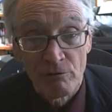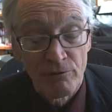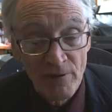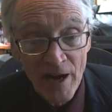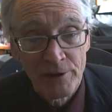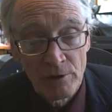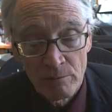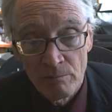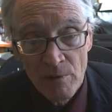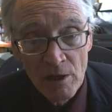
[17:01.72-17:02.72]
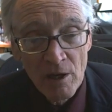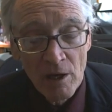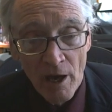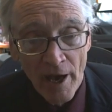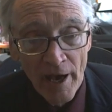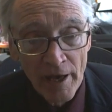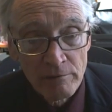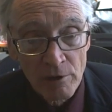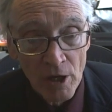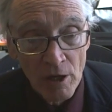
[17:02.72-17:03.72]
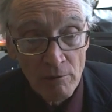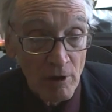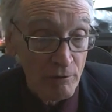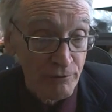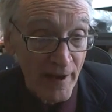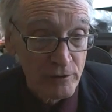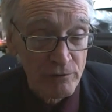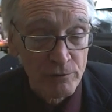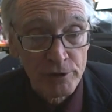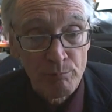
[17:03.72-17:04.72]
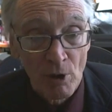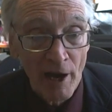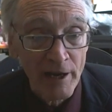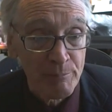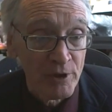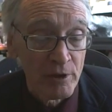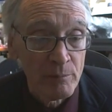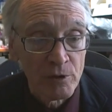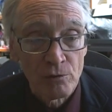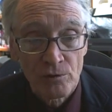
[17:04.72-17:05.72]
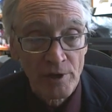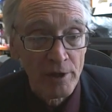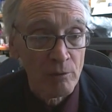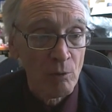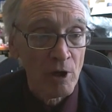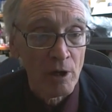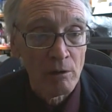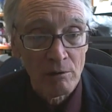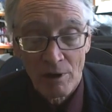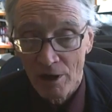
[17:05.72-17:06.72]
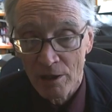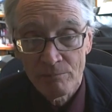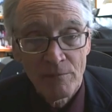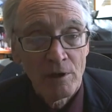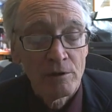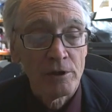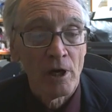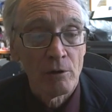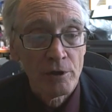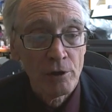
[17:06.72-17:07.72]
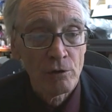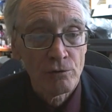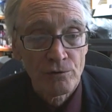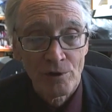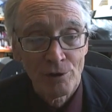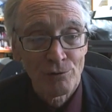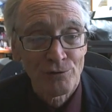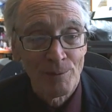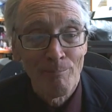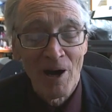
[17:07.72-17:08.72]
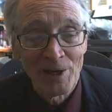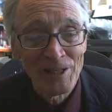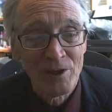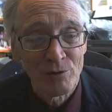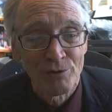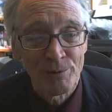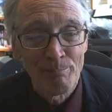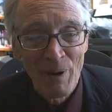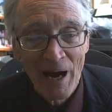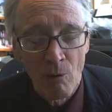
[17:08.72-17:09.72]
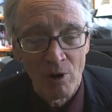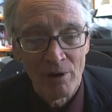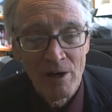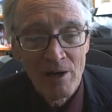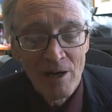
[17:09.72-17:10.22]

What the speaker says: can find them and effectively bribe them and say, well, here's some money, here's some power.